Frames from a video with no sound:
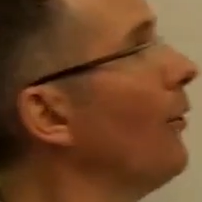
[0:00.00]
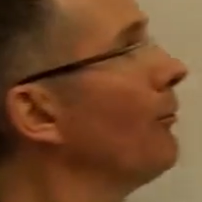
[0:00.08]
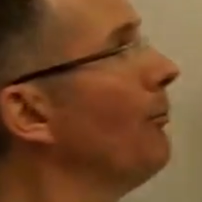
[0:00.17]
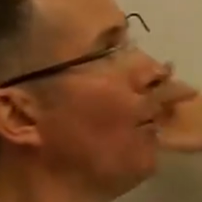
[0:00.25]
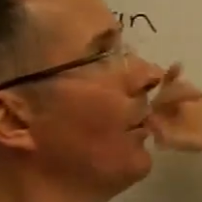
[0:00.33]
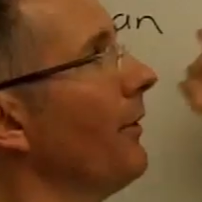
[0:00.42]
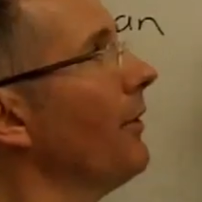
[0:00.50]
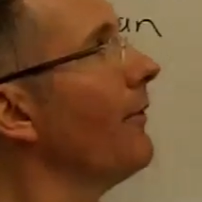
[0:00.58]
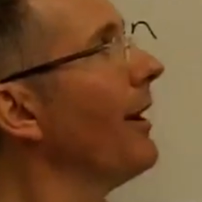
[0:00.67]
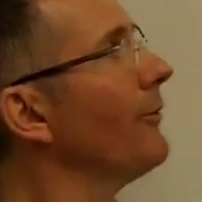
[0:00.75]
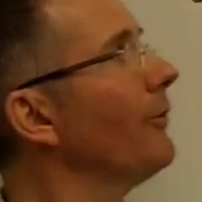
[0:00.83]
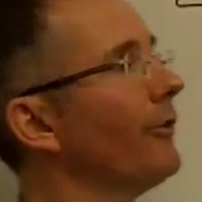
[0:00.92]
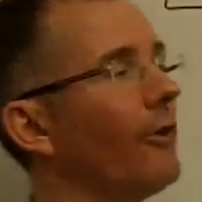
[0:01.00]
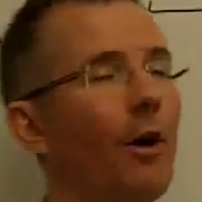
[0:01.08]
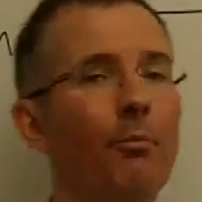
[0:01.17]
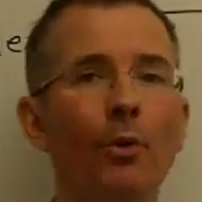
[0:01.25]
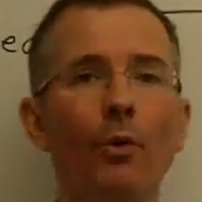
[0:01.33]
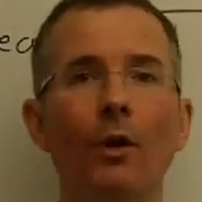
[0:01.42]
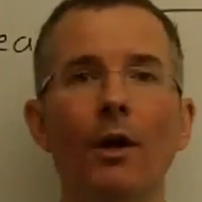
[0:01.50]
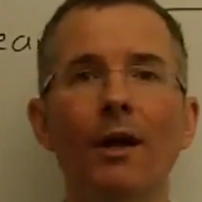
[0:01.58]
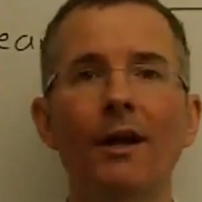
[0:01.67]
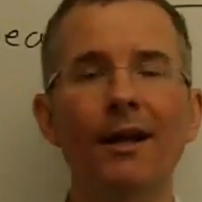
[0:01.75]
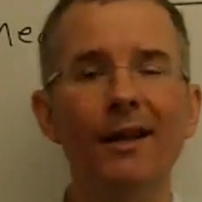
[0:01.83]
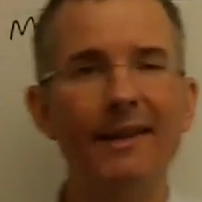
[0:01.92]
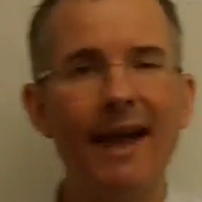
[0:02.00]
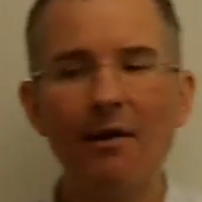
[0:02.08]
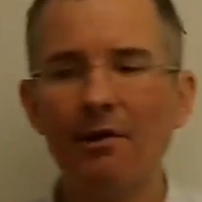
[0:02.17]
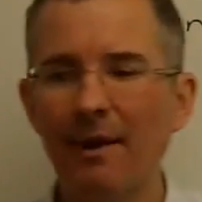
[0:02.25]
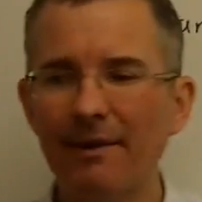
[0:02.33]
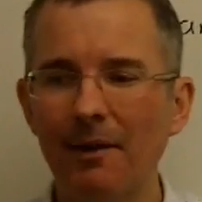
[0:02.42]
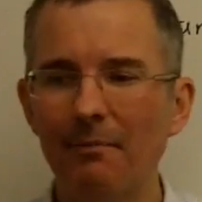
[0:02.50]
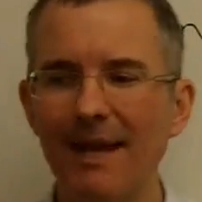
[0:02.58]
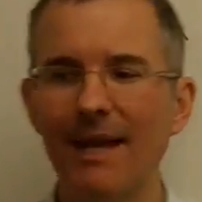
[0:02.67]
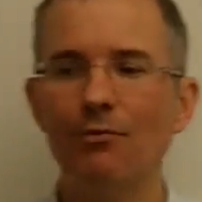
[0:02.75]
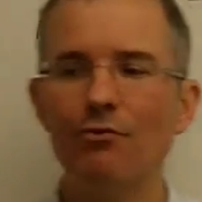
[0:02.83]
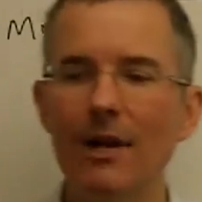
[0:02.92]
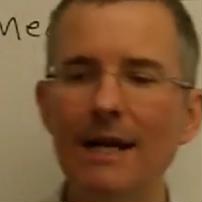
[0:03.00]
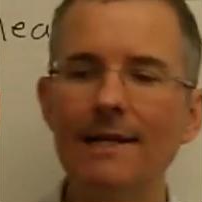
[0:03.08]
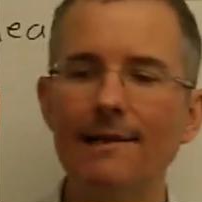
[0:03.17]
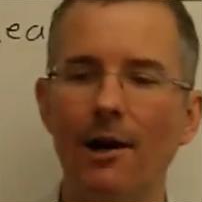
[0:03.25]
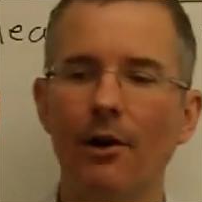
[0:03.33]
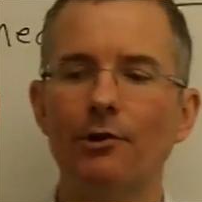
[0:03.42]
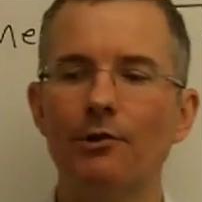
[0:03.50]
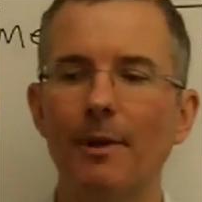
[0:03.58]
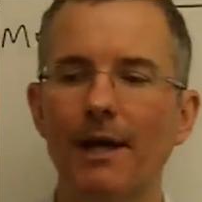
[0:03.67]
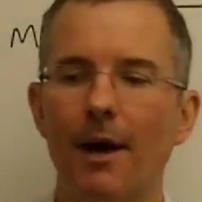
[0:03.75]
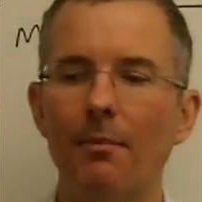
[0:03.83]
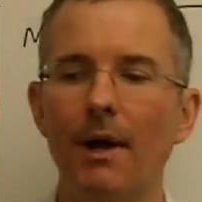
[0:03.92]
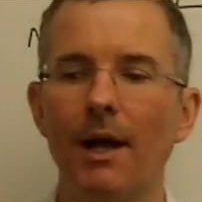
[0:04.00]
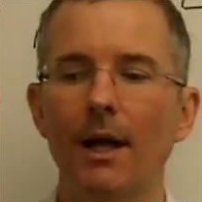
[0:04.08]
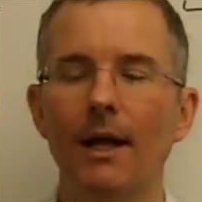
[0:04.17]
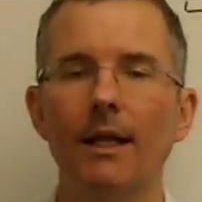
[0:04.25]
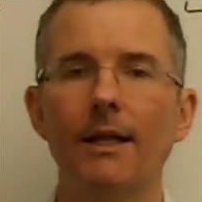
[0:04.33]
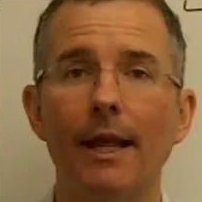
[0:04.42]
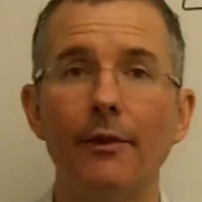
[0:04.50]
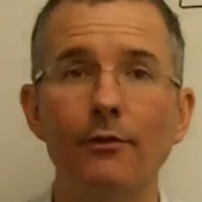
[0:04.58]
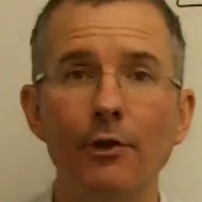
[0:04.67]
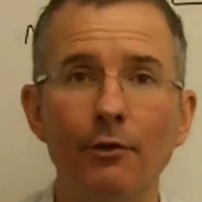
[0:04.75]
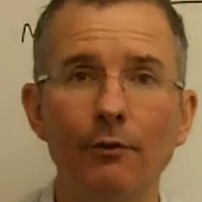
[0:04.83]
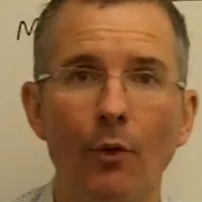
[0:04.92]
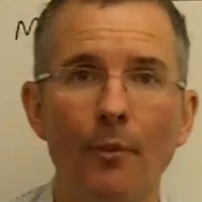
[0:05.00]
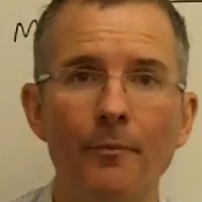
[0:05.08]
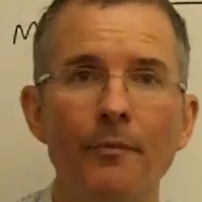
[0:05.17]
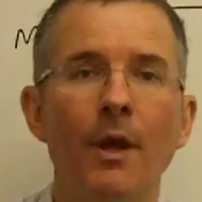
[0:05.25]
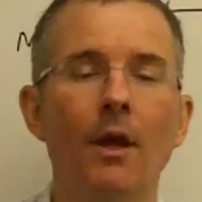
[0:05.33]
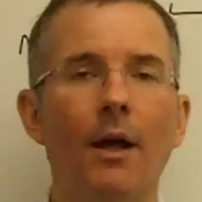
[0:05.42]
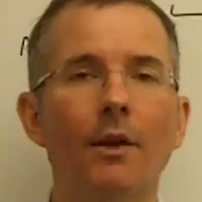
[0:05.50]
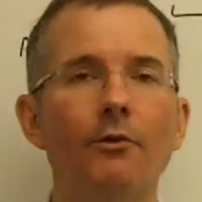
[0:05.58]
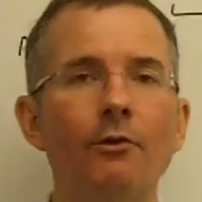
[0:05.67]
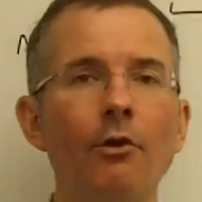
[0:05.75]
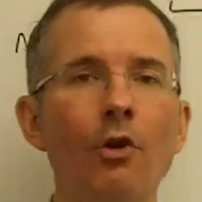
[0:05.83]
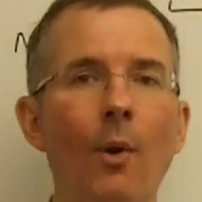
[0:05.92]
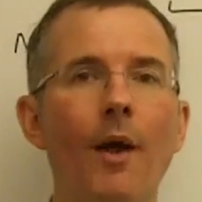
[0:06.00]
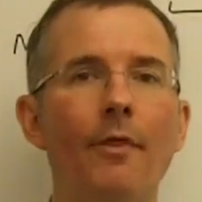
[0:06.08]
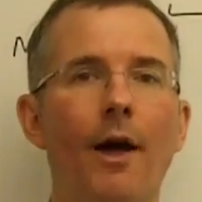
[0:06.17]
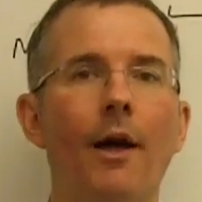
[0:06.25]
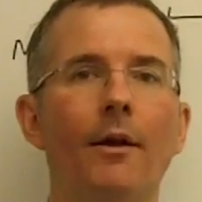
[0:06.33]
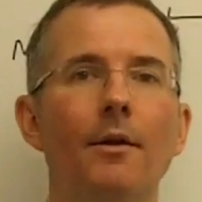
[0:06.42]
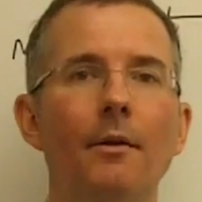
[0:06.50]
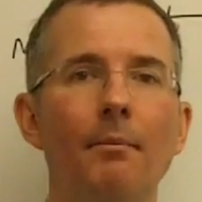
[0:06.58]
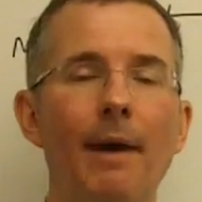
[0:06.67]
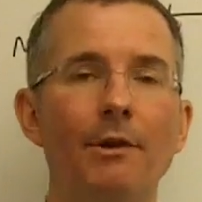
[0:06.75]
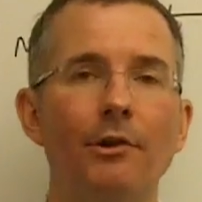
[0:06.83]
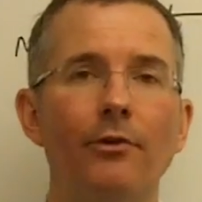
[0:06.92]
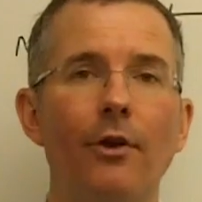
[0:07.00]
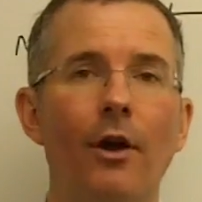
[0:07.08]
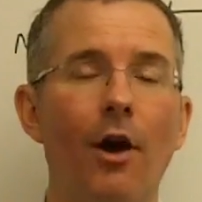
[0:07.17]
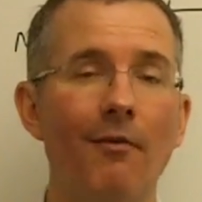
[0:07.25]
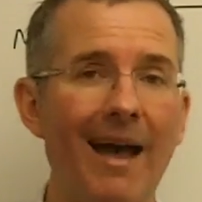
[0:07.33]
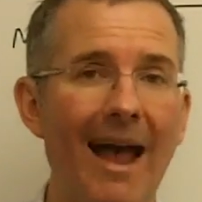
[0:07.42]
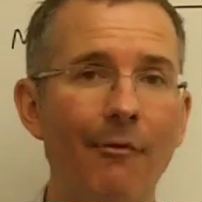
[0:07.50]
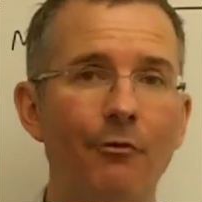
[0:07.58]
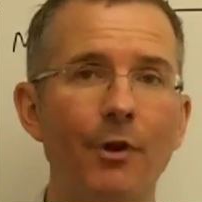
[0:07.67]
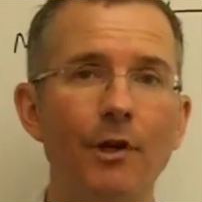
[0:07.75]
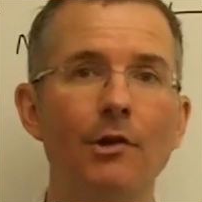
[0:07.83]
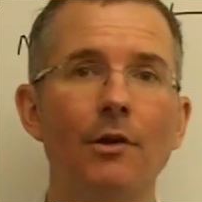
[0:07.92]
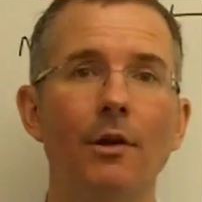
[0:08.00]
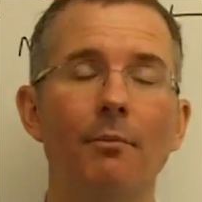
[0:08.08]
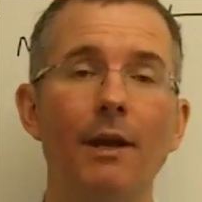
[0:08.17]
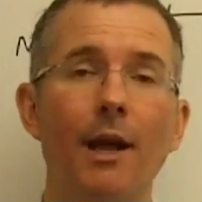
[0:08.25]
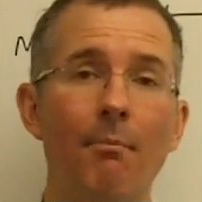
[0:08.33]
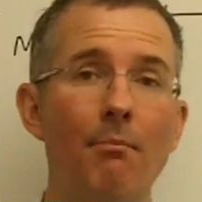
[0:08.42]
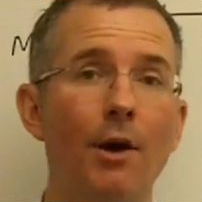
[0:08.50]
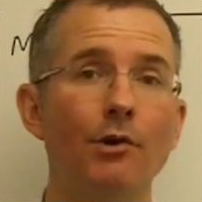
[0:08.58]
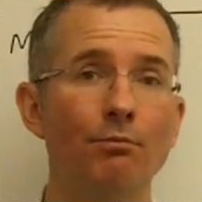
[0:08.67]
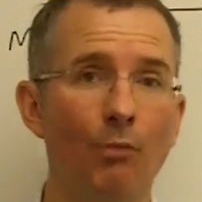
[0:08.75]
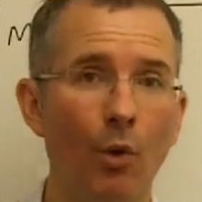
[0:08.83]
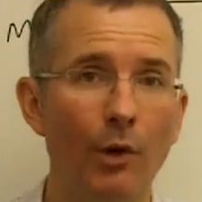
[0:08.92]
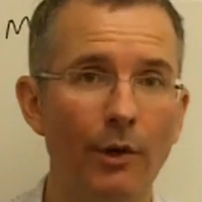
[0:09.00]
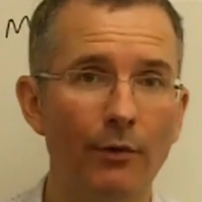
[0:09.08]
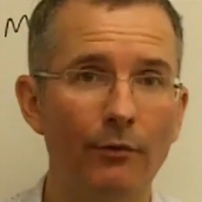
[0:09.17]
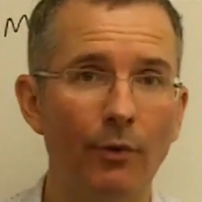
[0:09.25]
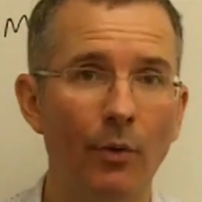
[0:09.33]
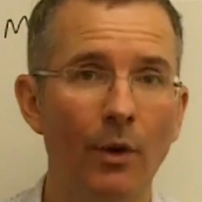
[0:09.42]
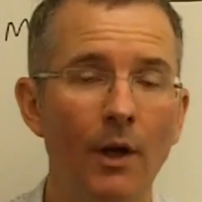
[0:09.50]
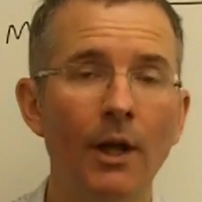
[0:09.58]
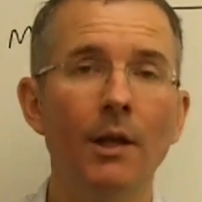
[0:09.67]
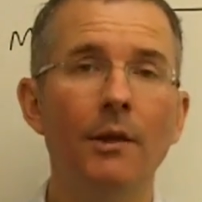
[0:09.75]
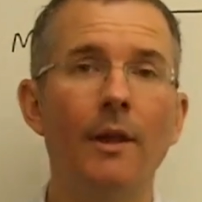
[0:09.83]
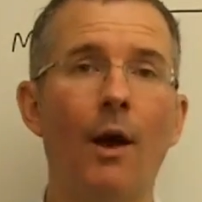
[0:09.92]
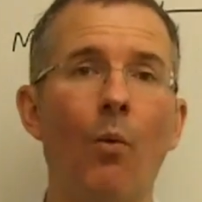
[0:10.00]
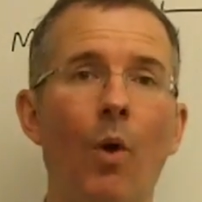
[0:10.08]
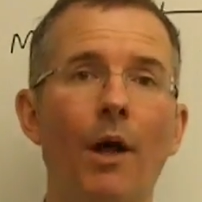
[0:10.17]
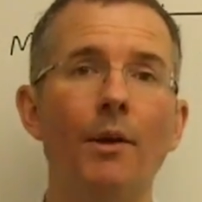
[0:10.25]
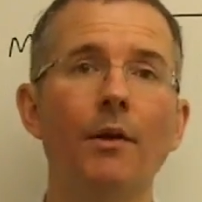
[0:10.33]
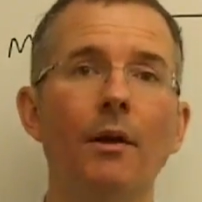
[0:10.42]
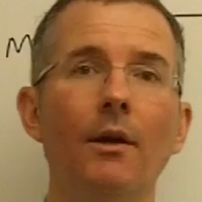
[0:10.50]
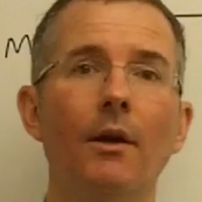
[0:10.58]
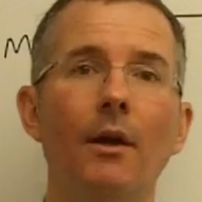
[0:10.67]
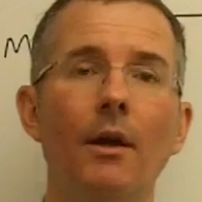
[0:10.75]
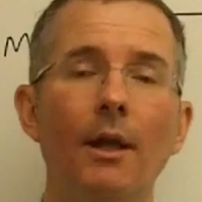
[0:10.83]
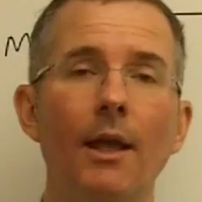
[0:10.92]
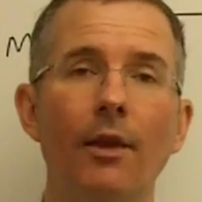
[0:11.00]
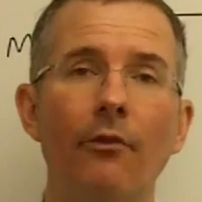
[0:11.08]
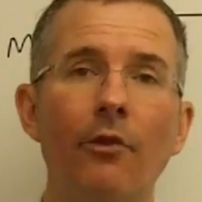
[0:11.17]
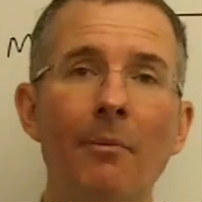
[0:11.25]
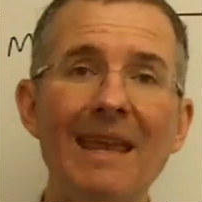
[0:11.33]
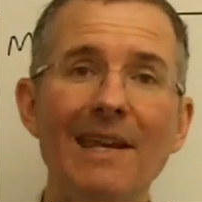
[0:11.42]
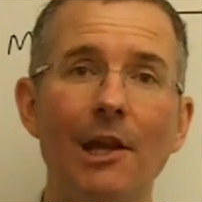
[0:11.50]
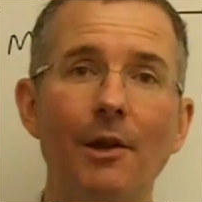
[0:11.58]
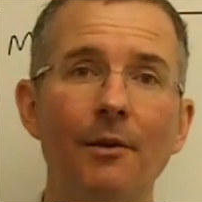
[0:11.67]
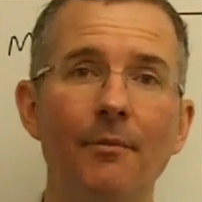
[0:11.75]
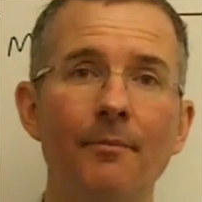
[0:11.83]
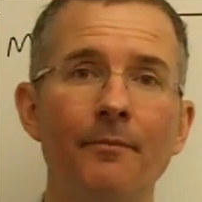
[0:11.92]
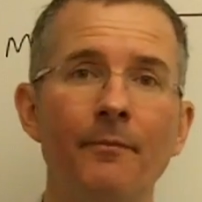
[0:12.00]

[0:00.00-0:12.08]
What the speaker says: or smaller than the rest of the sample, the arithmetic mean really starts to become less useful. And 2 other measures of average become much more useful. Now, one is the median.